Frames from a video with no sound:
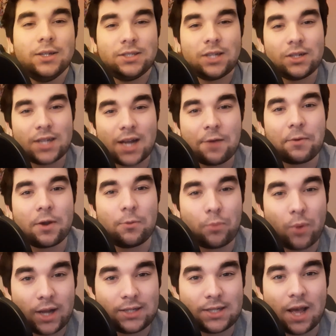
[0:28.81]
So today we're going to
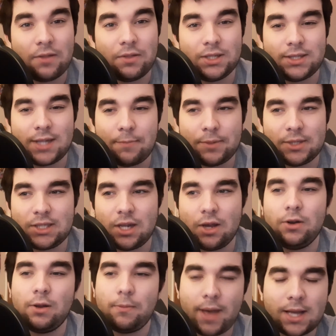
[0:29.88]
break down this
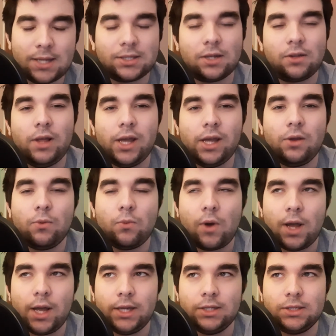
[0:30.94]
episode, and it basically
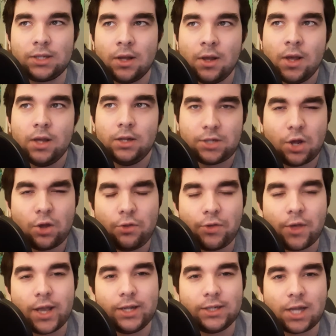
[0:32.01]
was two
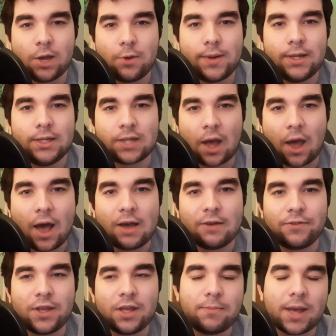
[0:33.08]
things. It was
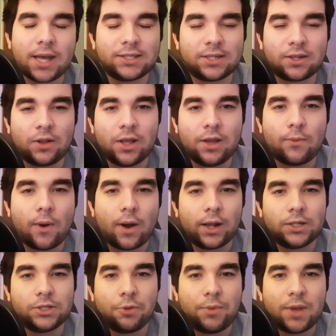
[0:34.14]
Javi basically
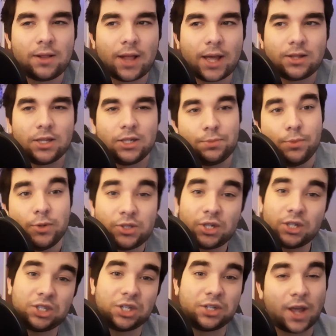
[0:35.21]
wanting to be like this
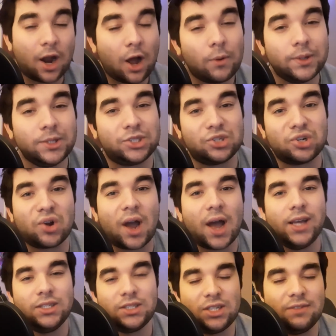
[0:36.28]
musician that always
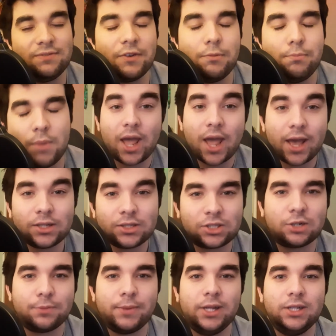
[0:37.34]
tries different
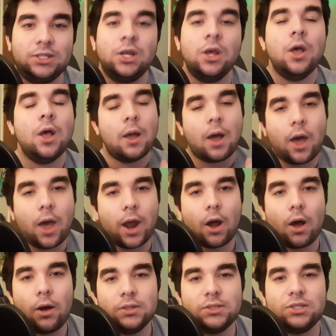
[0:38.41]
instruments. And
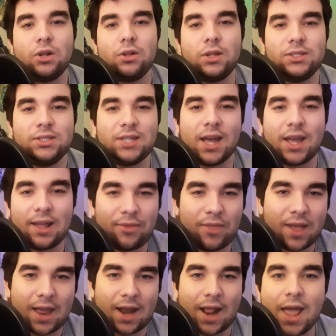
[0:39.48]
also the second
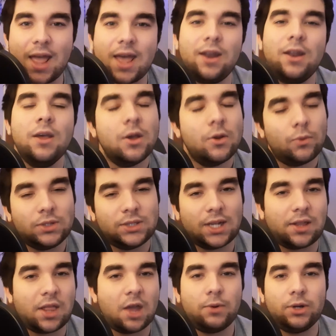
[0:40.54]
thing at hand was
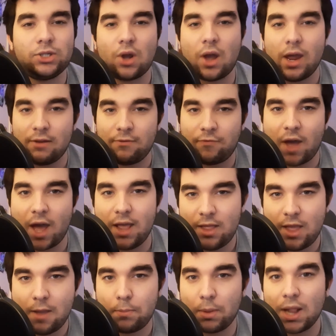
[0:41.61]
that they were trying to find
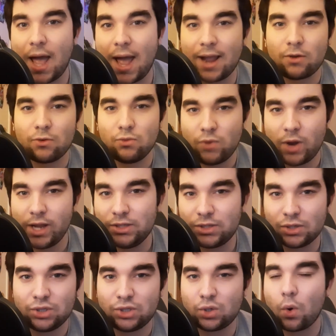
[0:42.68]
the Black
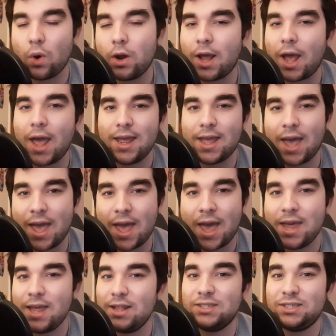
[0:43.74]
Ranger Zord,
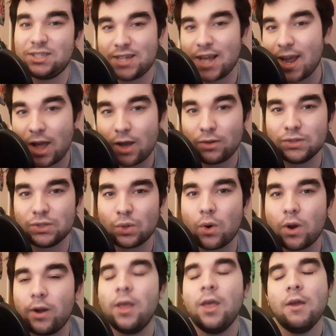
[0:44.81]
aka the Stego
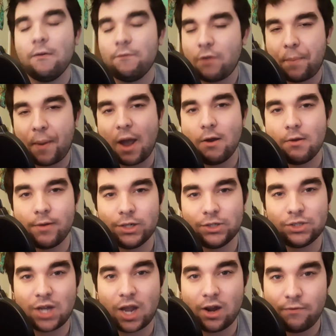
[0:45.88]
Zord for Power
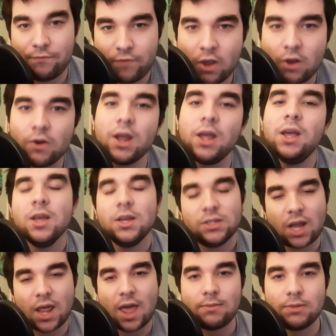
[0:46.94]
Rangers Dino Fury.
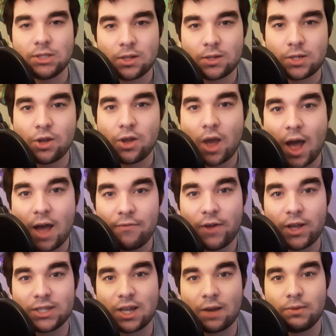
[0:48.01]
So that was the two
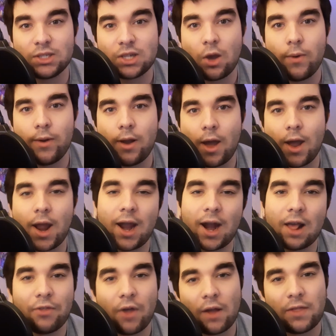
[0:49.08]
conflicts that was going on. And
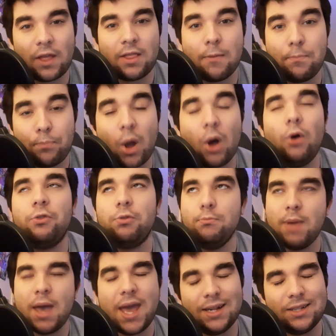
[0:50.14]
I thought that they both
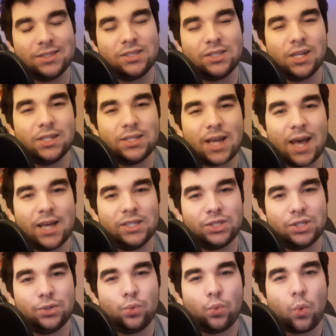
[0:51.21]
made sense as
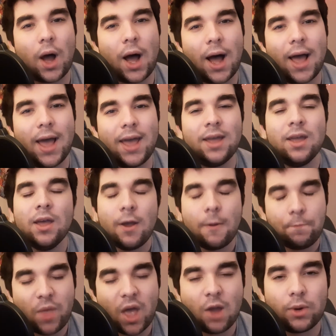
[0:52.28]
to why
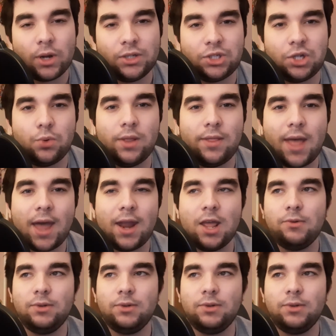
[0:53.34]
they were doing that.